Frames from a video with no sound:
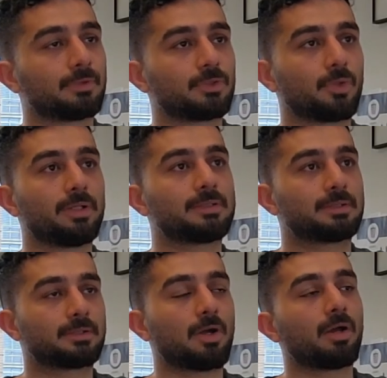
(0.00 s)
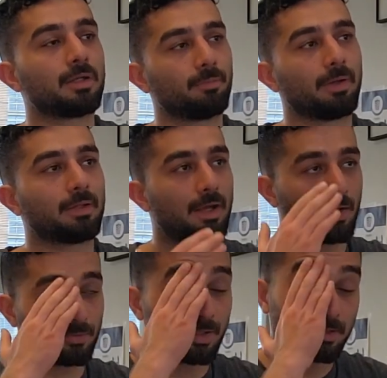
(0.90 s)
So it's talking about
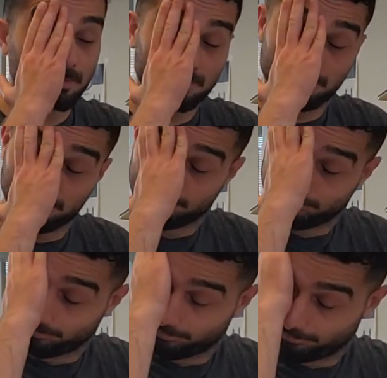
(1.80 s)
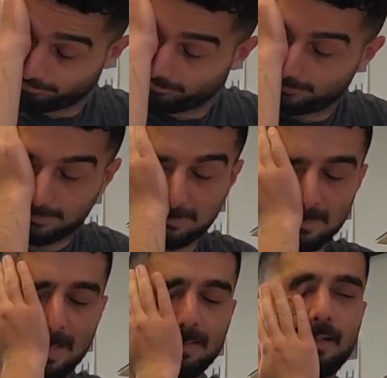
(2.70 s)
how they
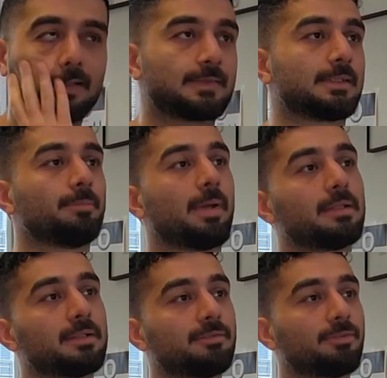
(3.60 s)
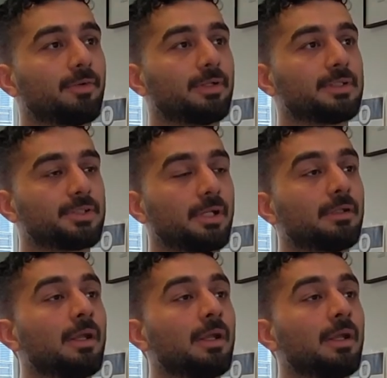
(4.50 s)
set the estimator for this shit.